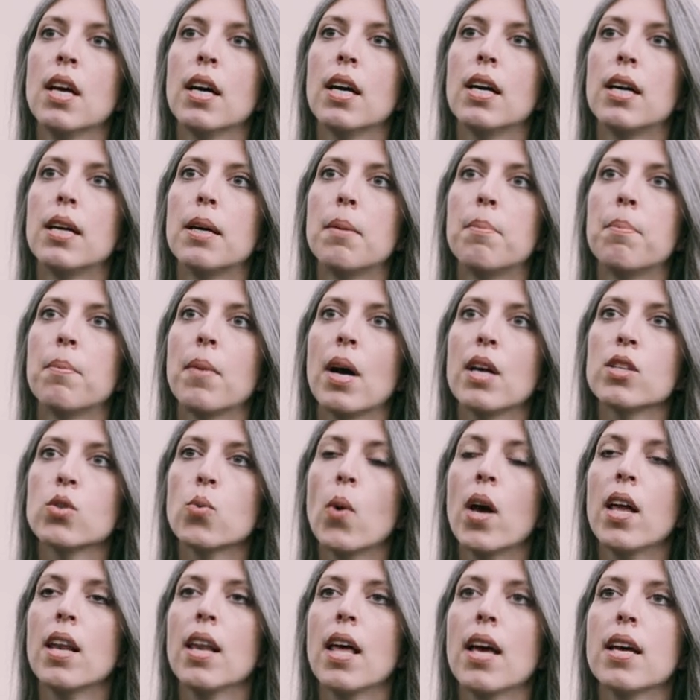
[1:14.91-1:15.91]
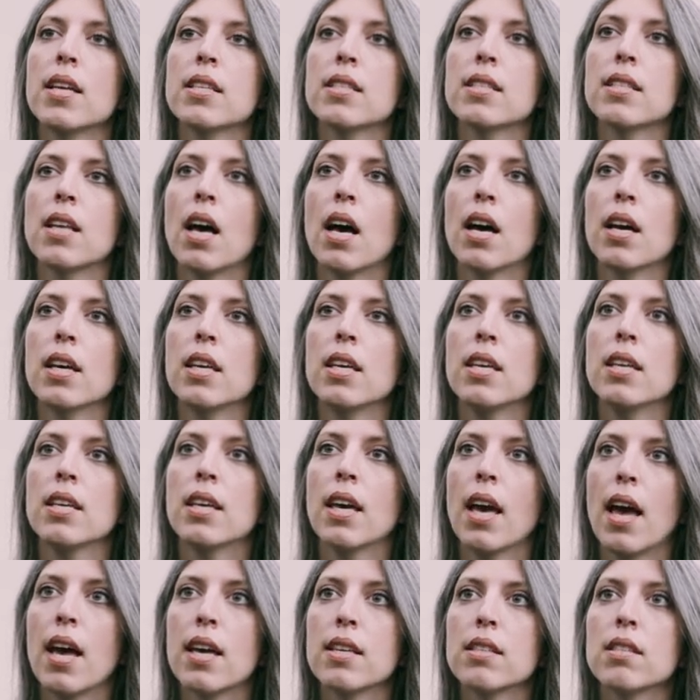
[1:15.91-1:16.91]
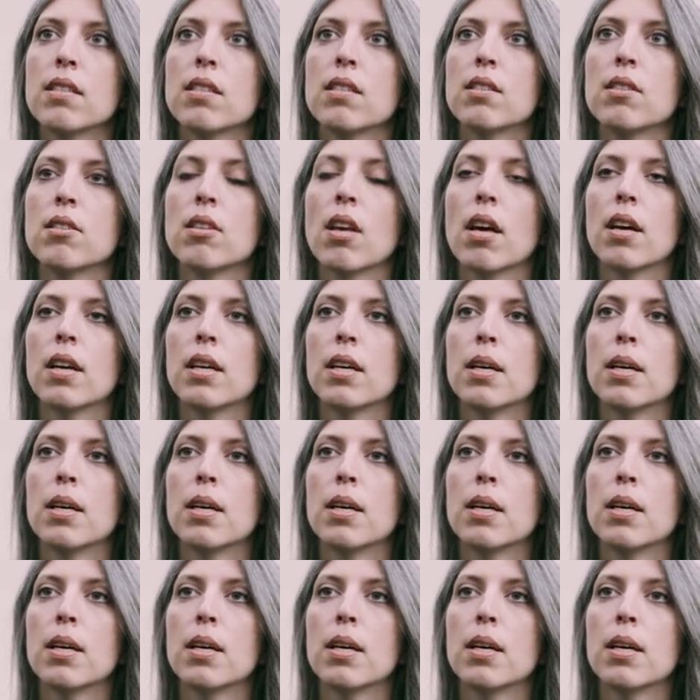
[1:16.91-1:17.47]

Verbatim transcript: as well as, I guess,